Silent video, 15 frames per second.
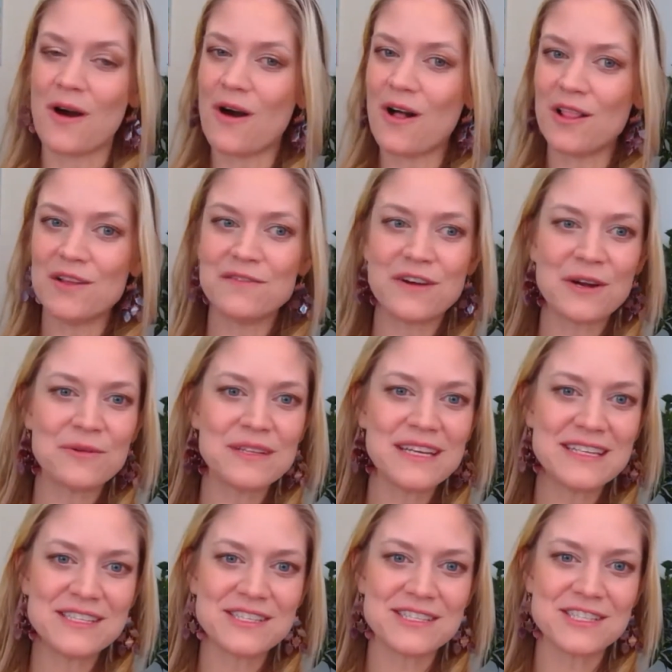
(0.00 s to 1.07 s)
all of our
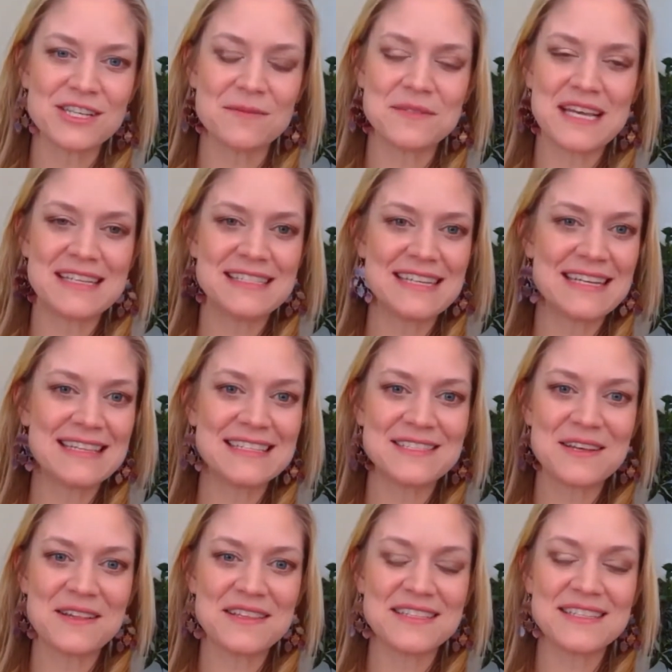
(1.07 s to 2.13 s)
relationships, I say
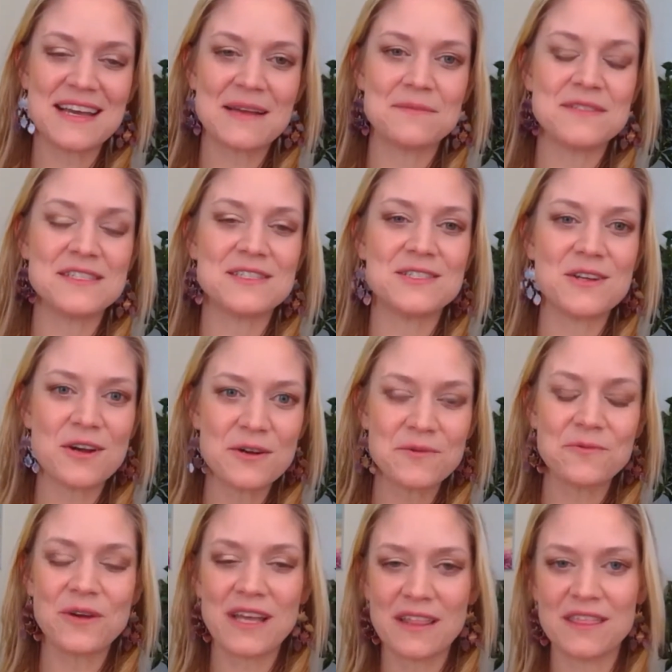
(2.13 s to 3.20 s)
this all the time,
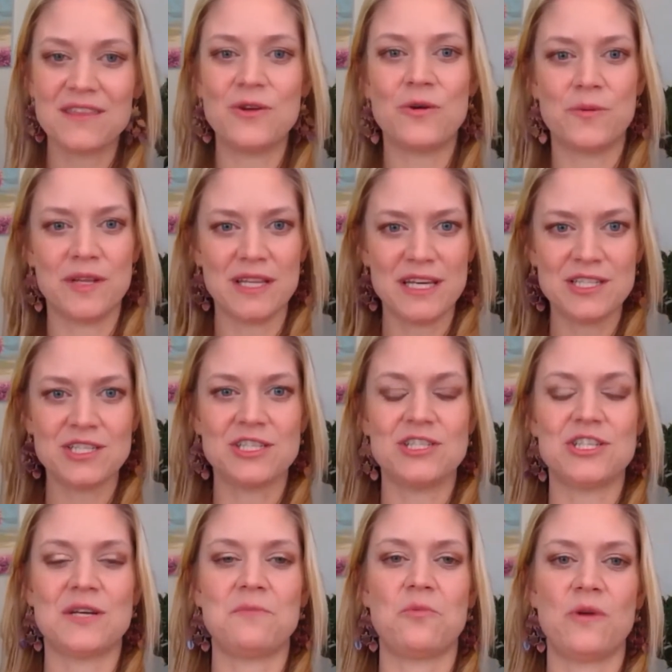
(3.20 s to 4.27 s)
start with your
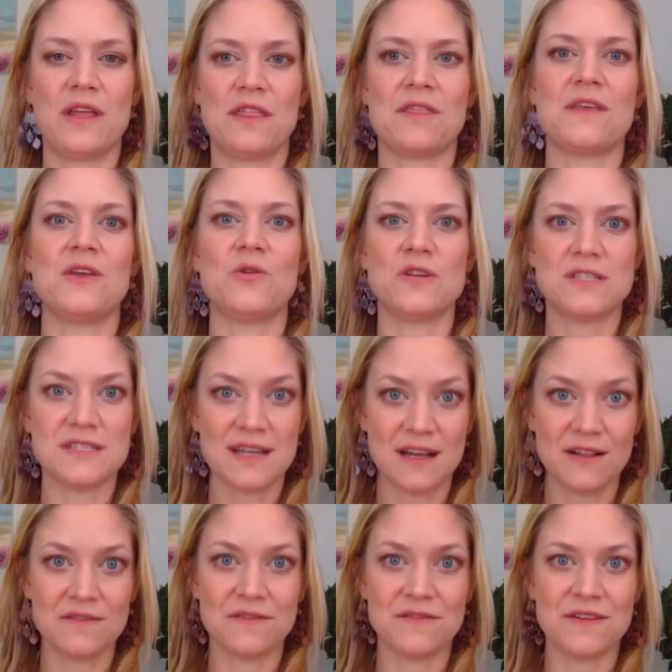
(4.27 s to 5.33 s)
relationship with
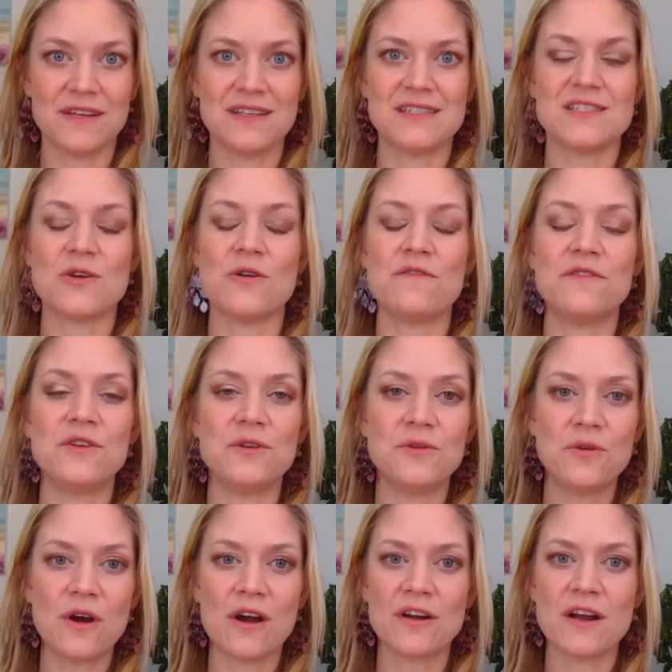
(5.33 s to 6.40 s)
yourself. So if
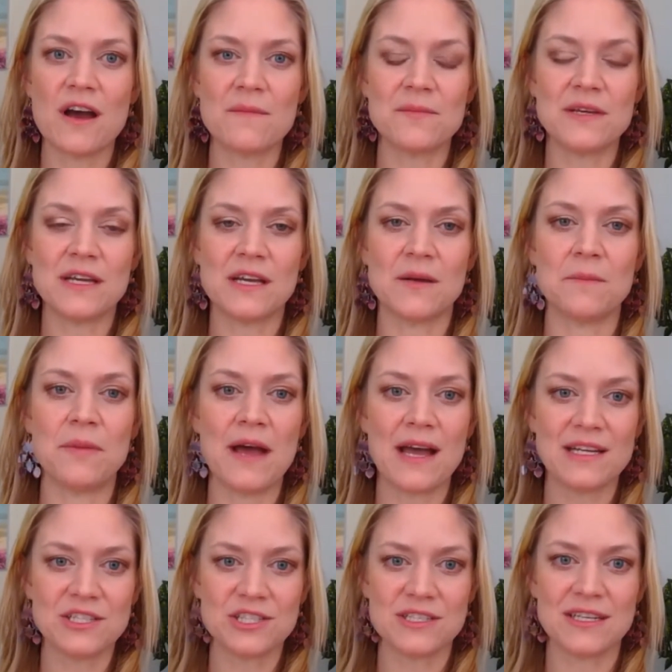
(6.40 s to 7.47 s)
you are not being
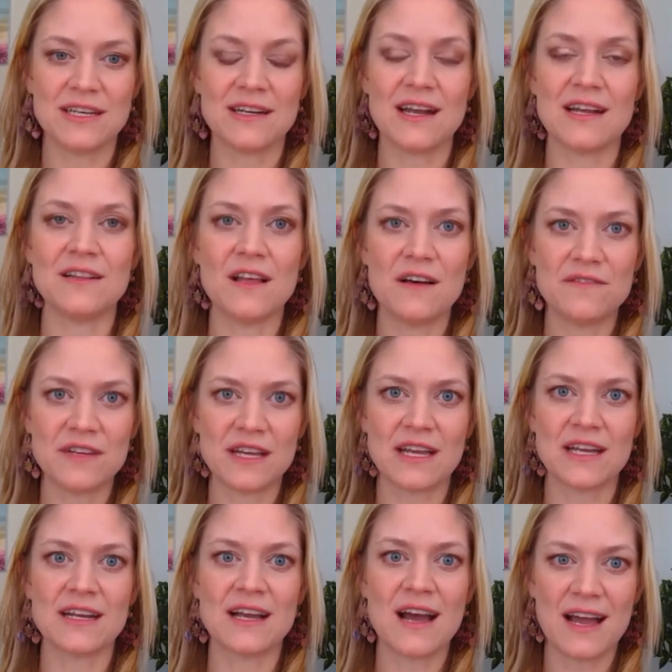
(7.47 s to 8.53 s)
compassionate and
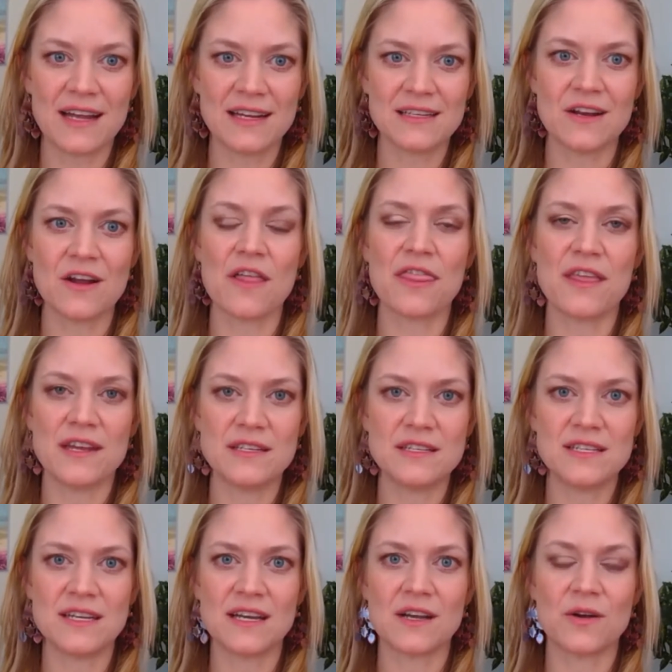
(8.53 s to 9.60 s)
loving and kind and
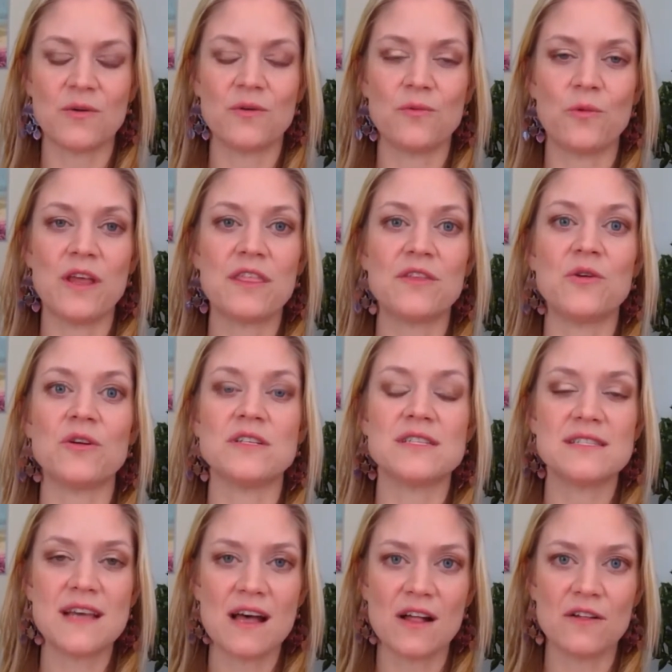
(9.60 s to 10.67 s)
authentic with
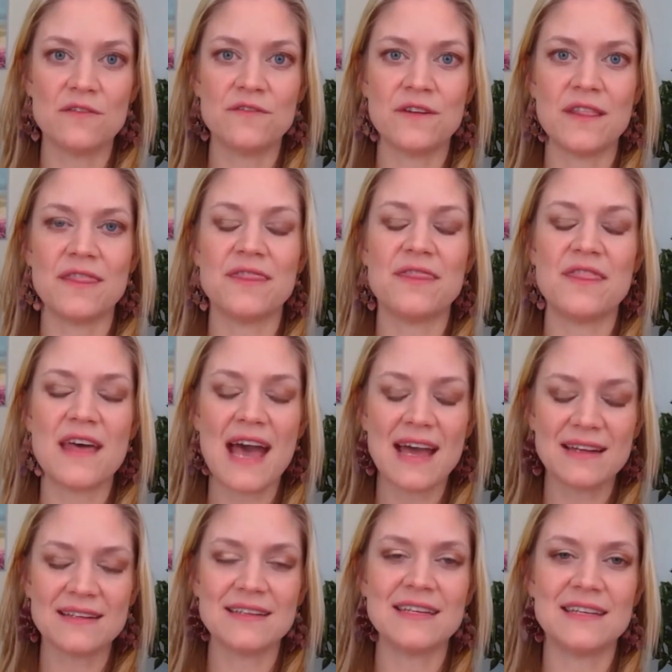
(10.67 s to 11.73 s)
yourself,
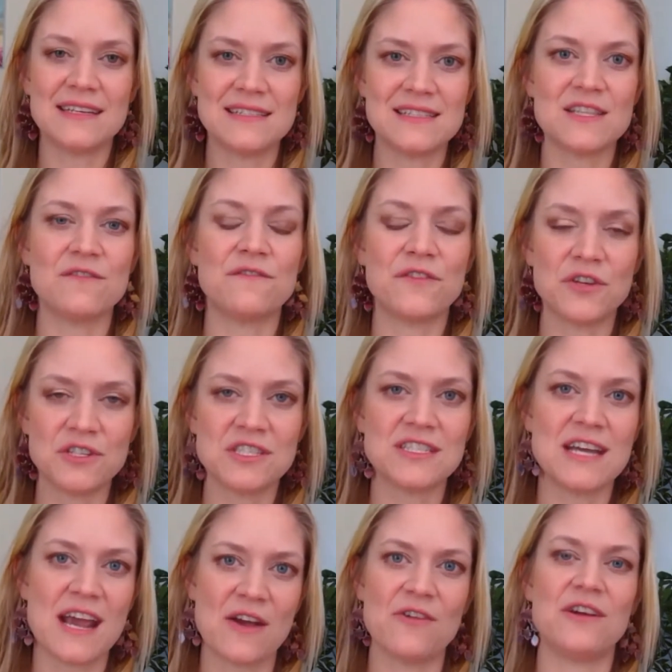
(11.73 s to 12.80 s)
that is the first
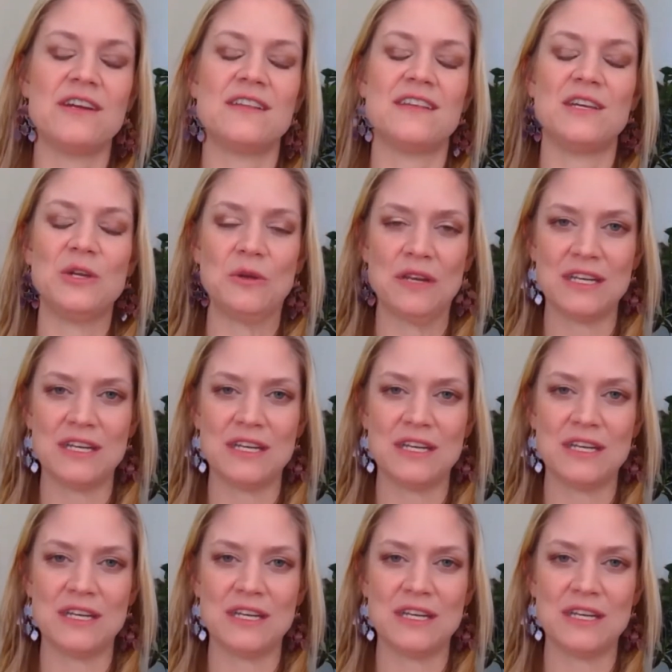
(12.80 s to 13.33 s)
area that you